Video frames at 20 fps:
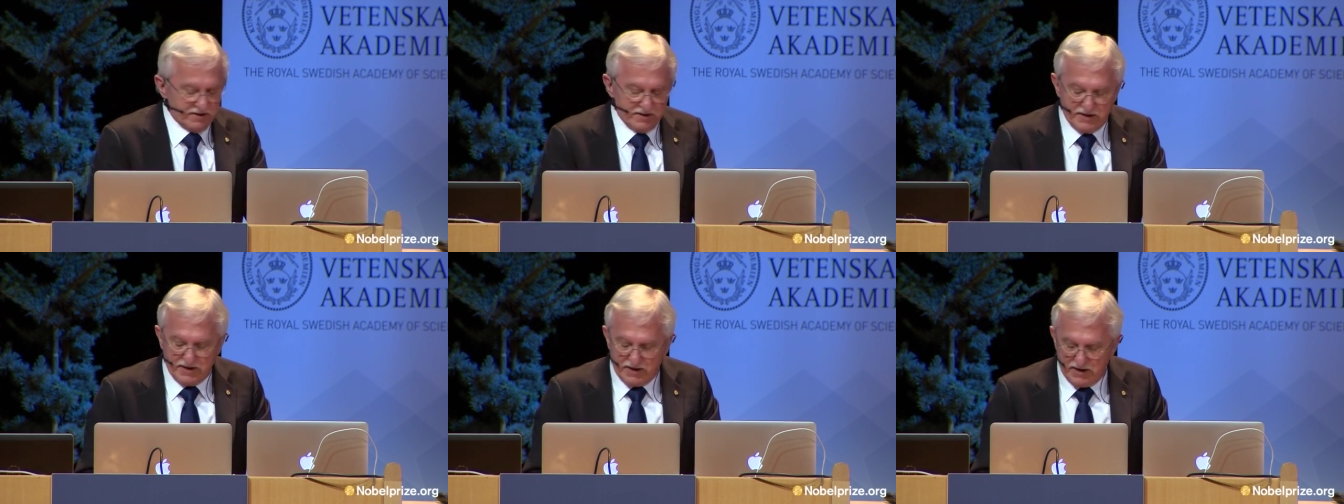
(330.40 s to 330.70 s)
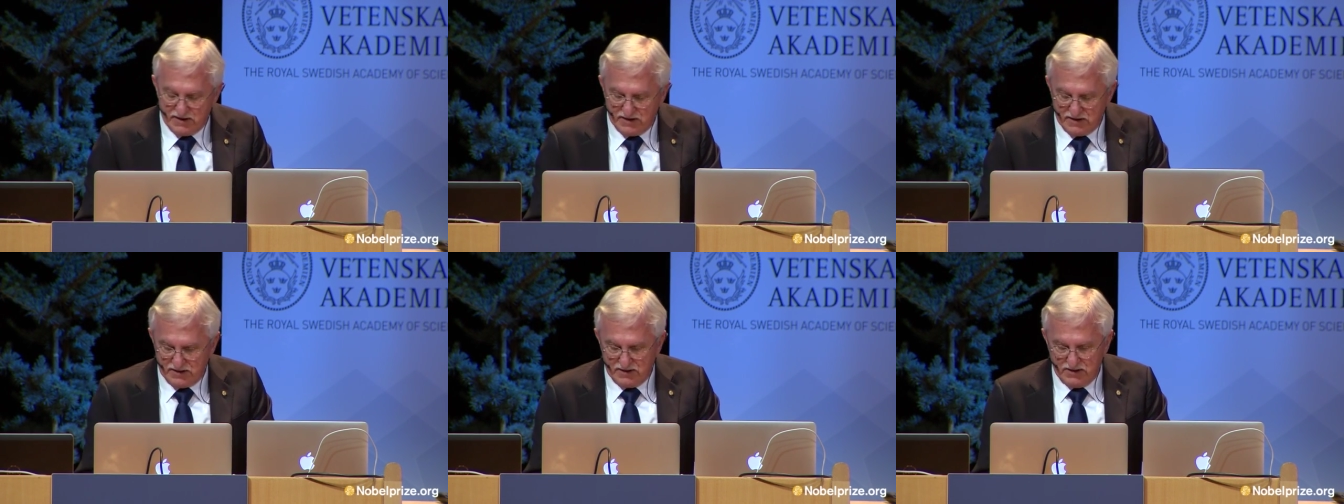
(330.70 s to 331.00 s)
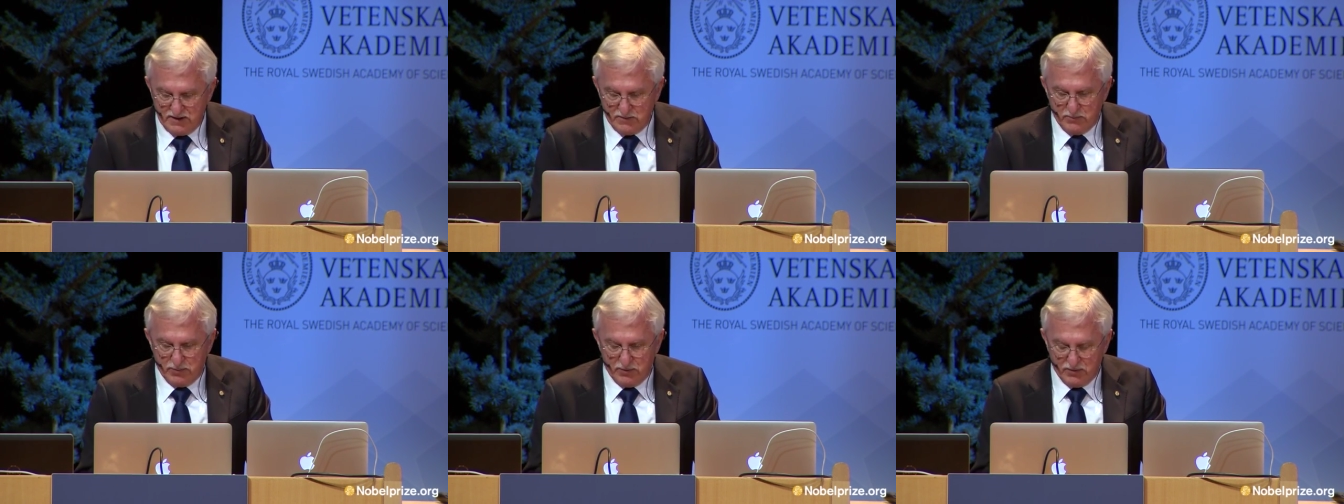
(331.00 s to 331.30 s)
indicating
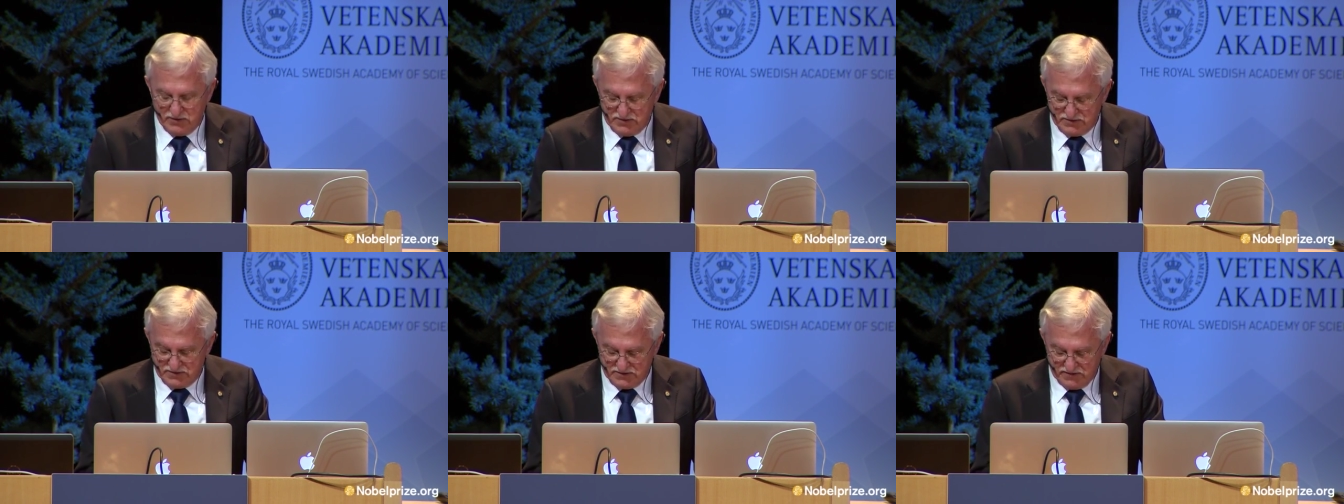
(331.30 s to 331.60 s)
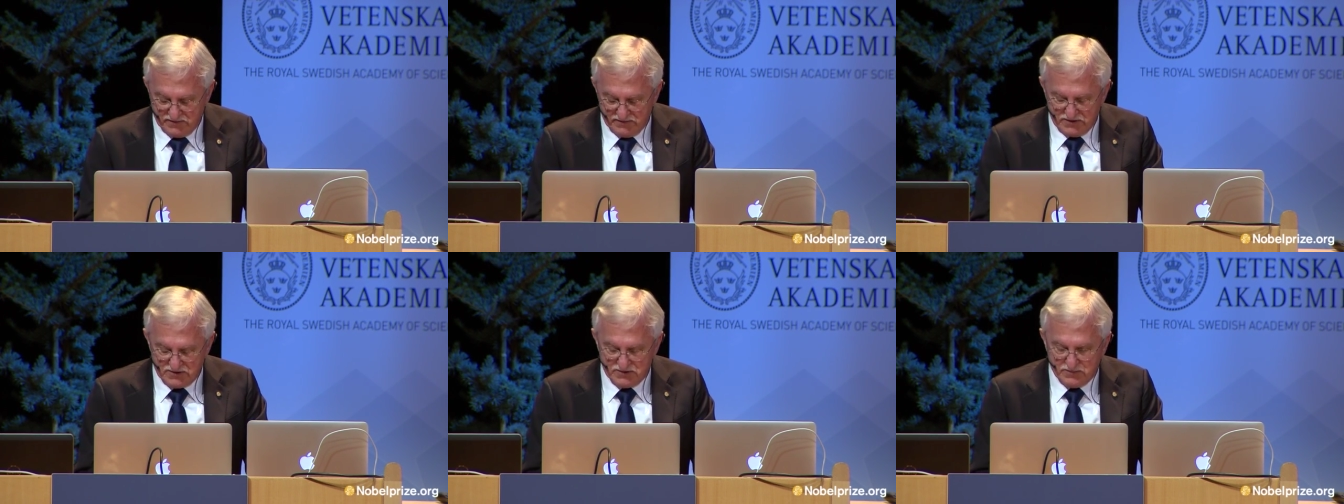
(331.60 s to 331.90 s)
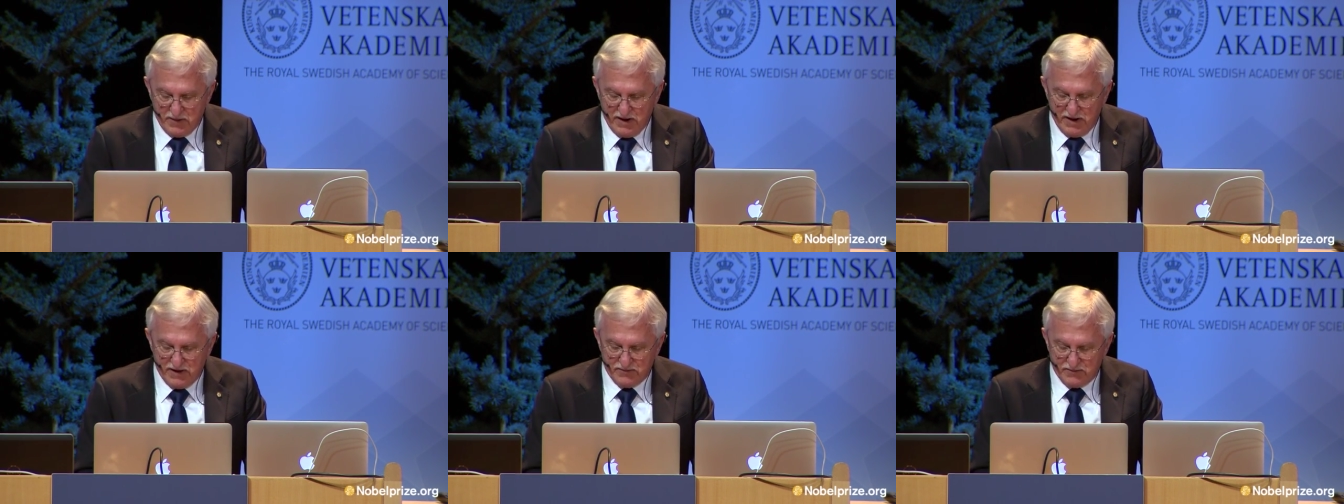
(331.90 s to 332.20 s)
the importance of this
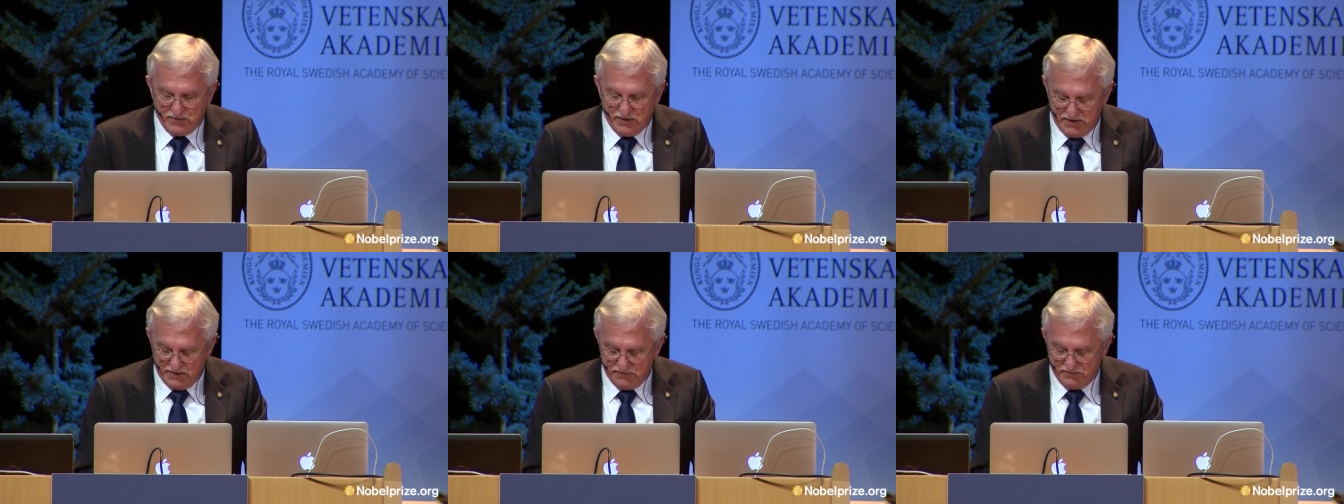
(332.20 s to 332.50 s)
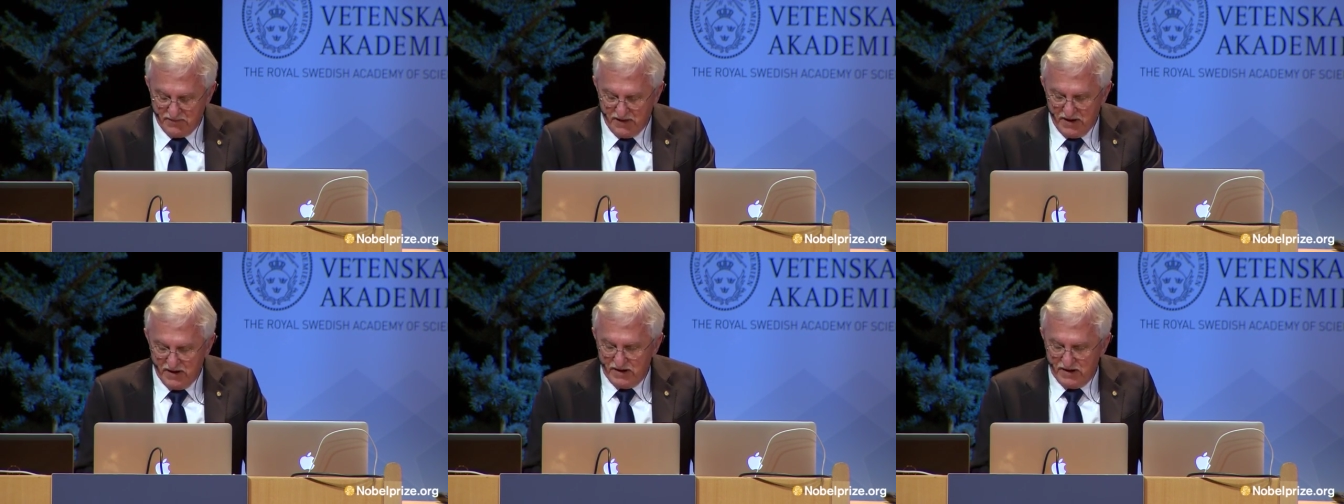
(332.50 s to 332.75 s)
pathway